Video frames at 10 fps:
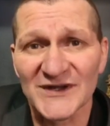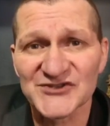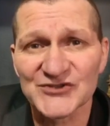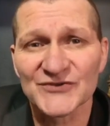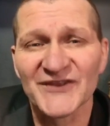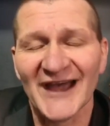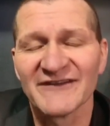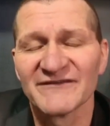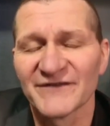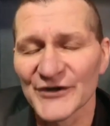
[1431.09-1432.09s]
So
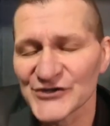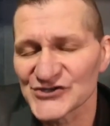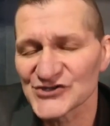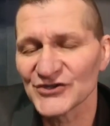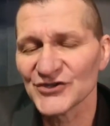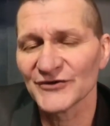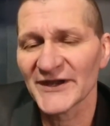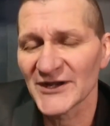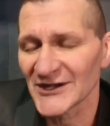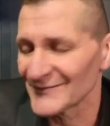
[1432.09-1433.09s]
diverse your
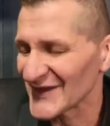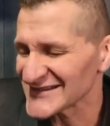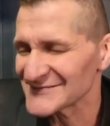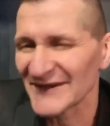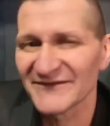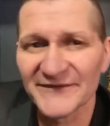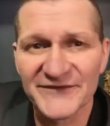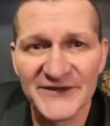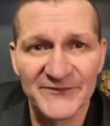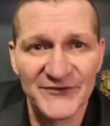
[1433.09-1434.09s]
income. That's my fifth
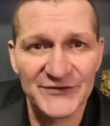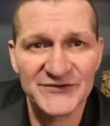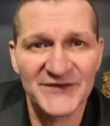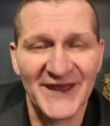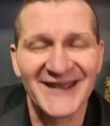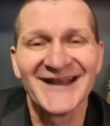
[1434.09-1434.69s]
tip for you today.